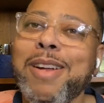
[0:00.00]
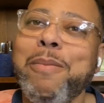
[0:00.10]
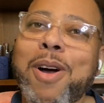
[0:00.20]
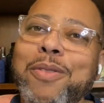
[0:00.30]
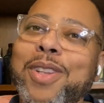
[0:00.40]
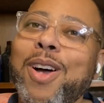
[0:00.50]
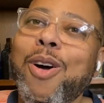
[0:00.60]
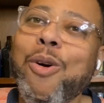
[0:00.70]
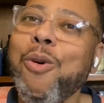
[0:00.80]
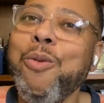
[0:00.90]
I'm off the
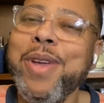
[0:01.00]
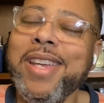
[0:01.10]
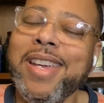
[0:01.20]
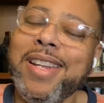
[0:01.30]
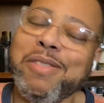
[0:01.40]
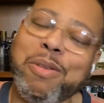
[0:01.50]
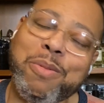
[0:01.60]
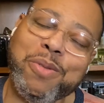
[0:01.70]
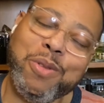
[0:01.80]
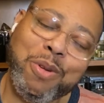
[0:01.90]
whole weekend, so I'm
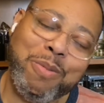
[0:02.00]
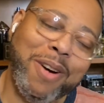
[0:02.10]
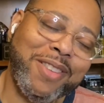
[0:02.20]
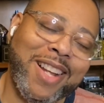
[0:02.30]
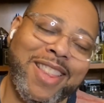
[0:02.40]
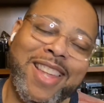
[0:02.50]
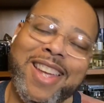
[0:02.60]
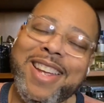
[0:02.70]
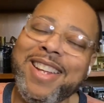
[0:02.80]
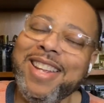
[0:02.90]
going to do the birthday
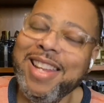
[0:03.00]
thing